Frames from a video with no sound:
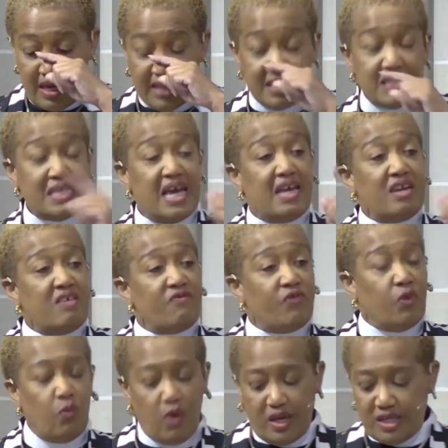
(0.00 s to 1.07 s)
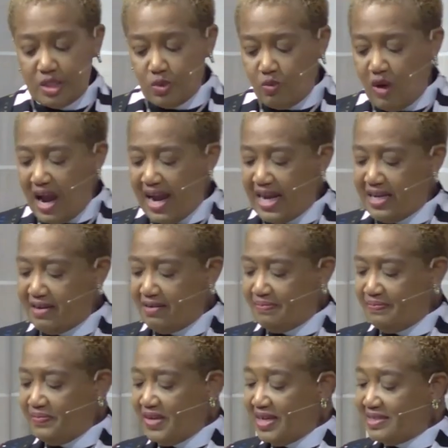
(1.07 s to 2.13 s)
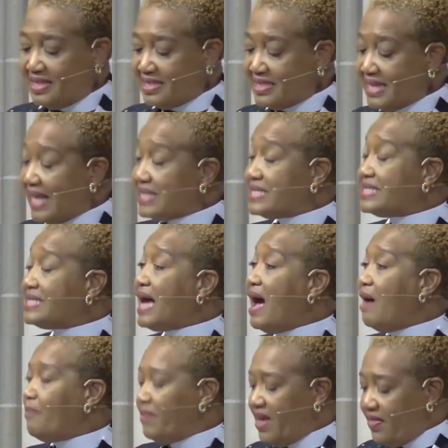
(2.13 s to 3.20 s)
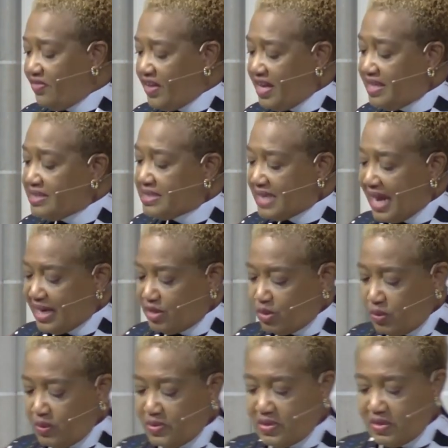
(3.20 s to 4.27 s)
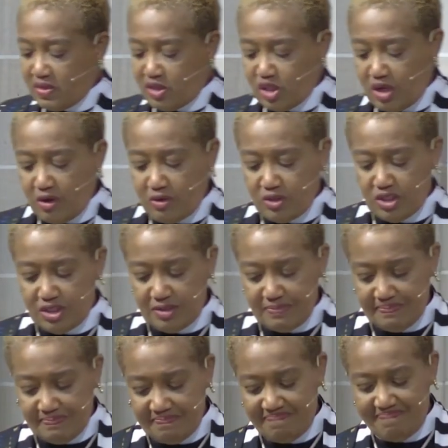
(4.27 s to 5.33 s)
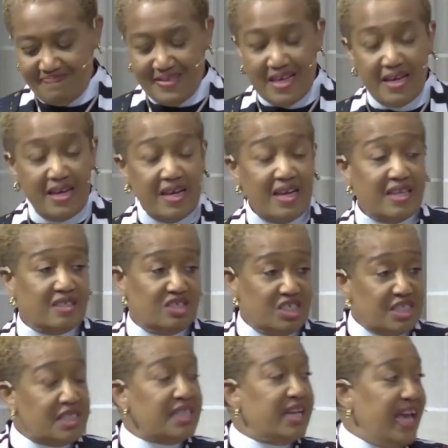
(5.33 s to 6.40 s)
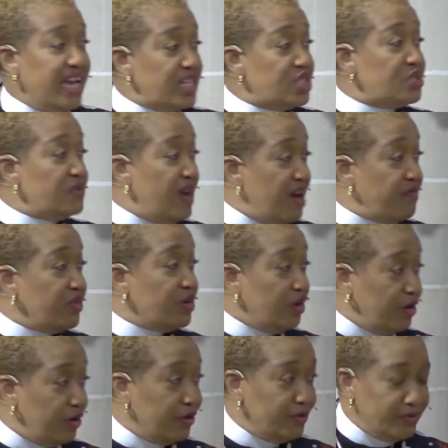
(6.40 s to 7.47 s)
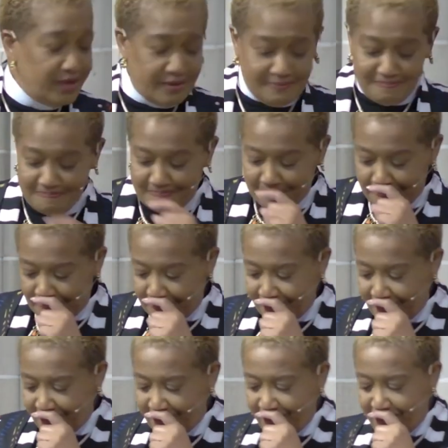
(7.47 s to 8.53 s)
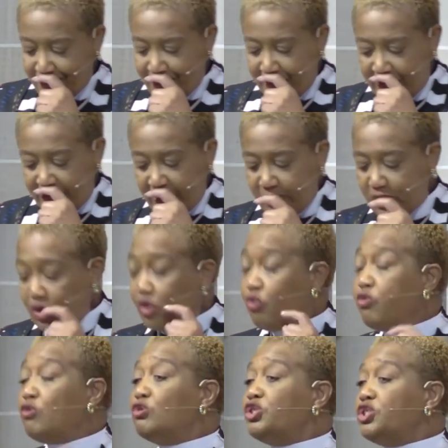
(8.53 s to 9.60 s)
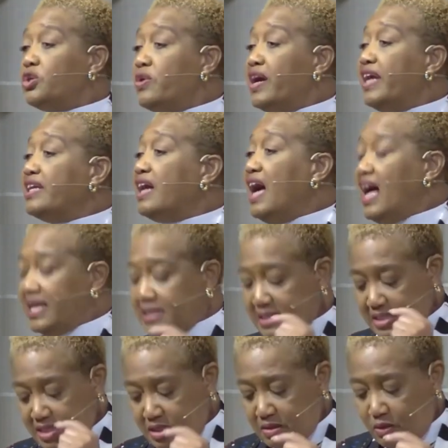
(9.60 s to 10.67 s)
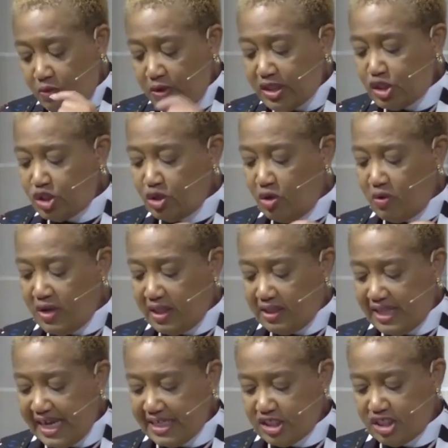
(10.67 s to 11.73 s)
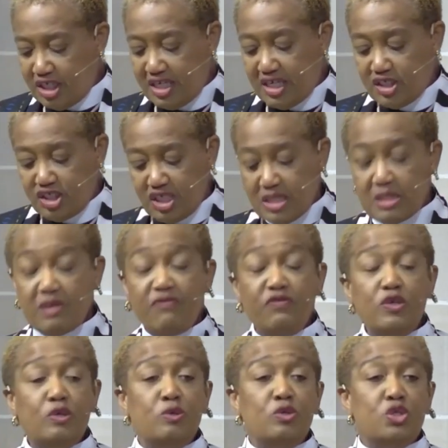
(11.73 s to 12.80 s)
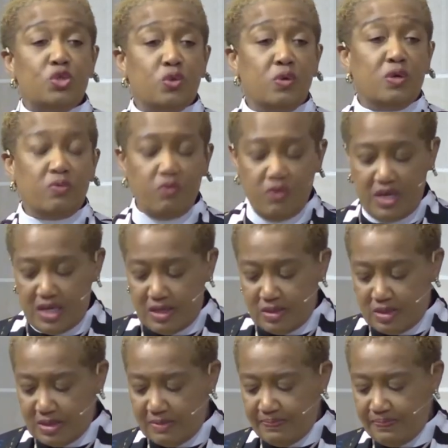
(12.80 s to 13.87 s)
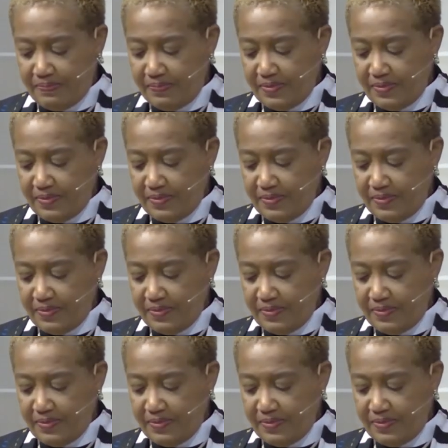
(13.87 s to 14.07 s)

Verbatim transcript: And standing for what is right does not stop at the inside doors of the church. Just in case you haven't heard, there's a crucial and consequential election in just a few short weeks.